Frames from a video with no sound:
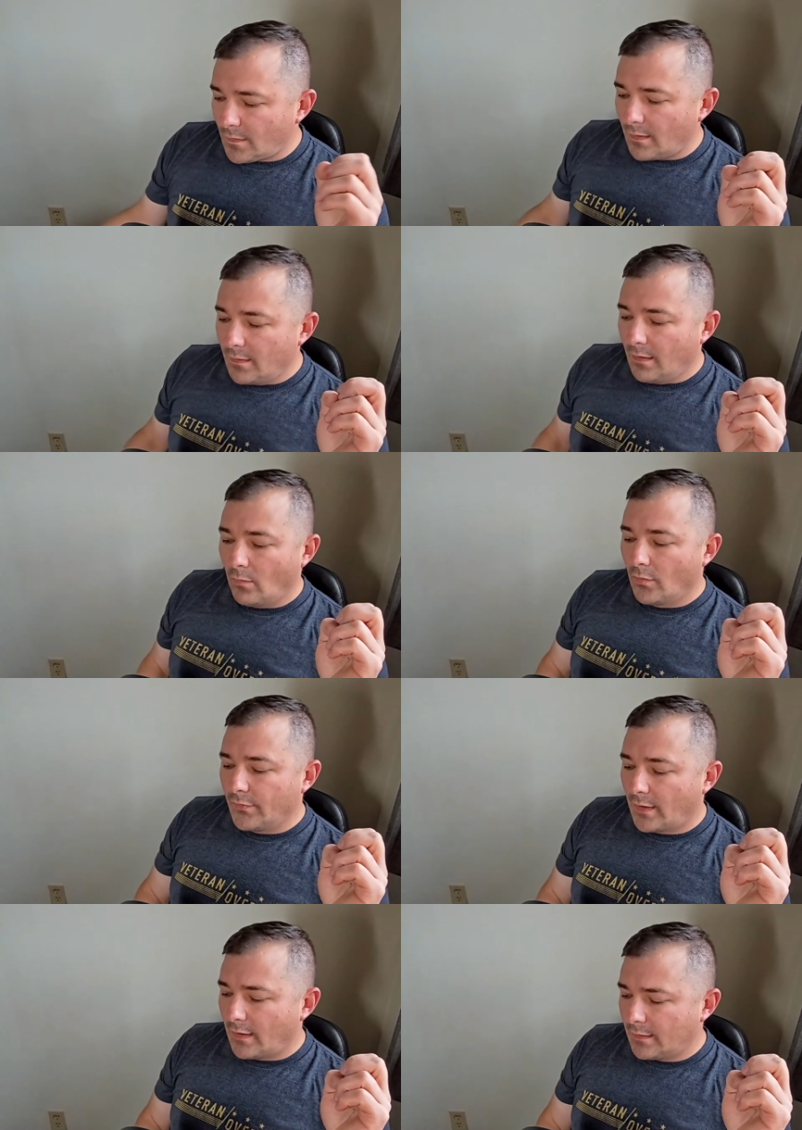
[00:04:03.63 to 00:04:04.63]
and we'll
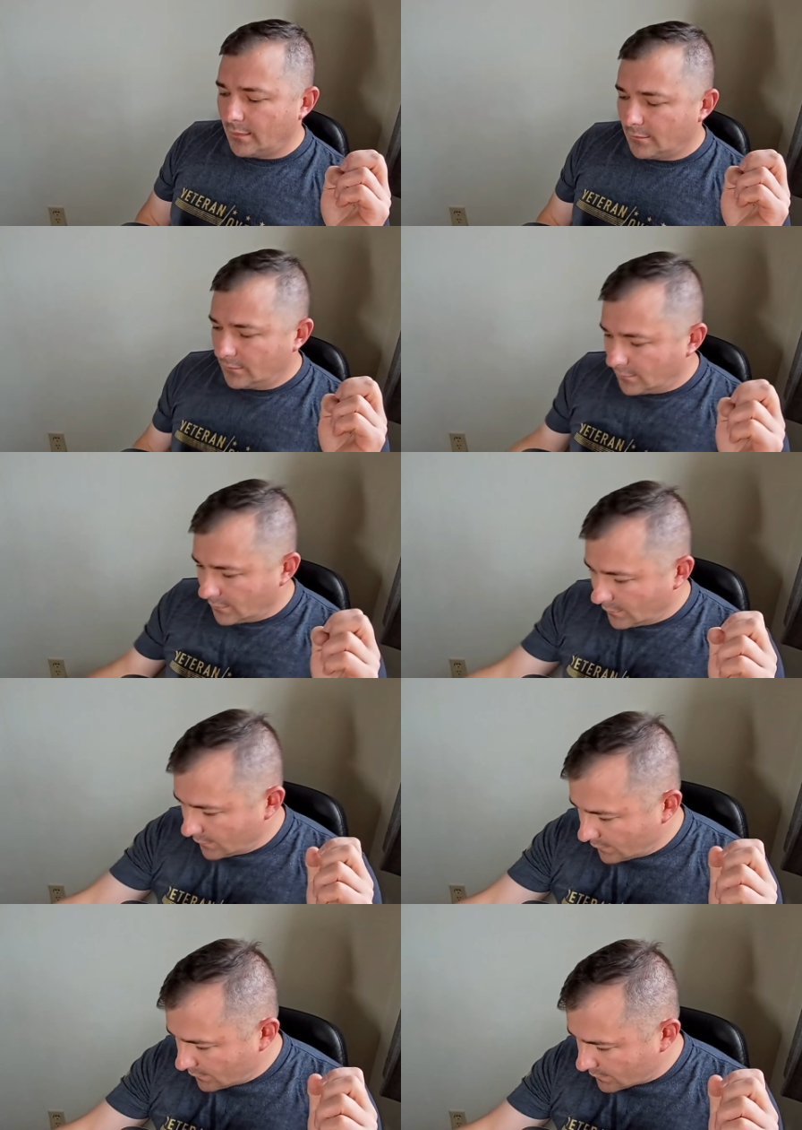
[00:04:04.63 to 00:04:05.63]
talk,
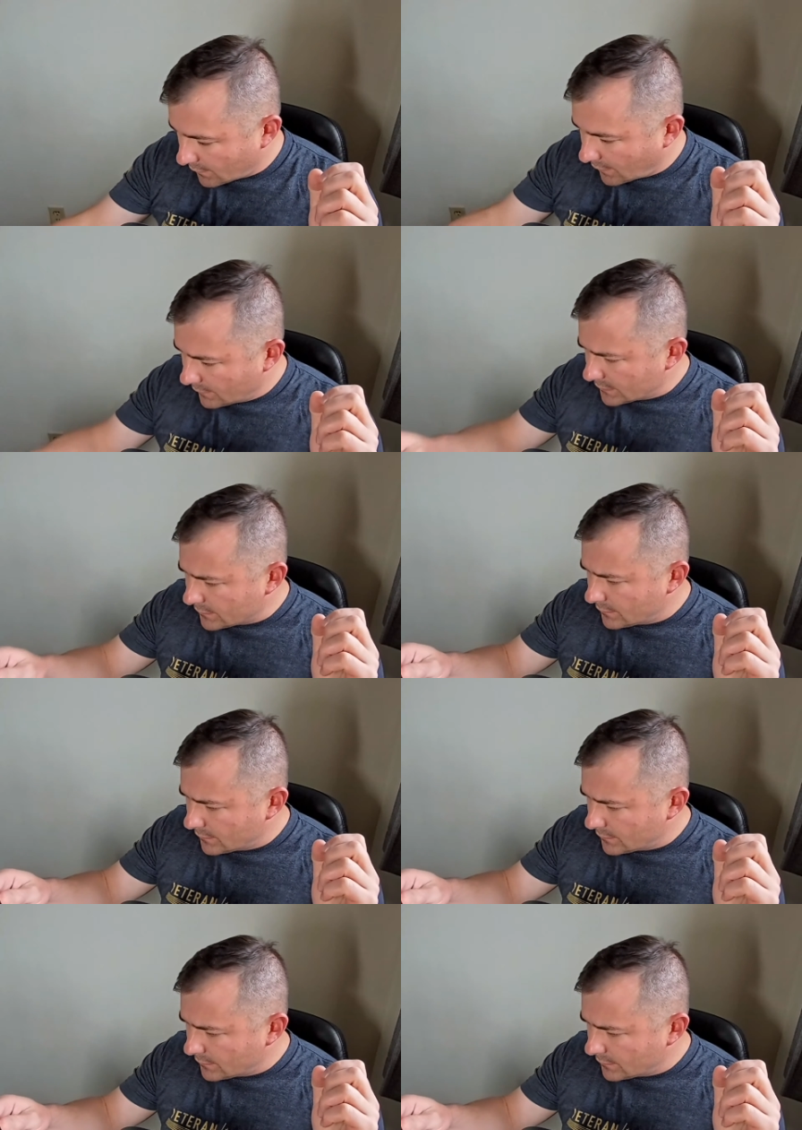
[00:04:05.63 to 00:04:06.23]
sorry, I'm just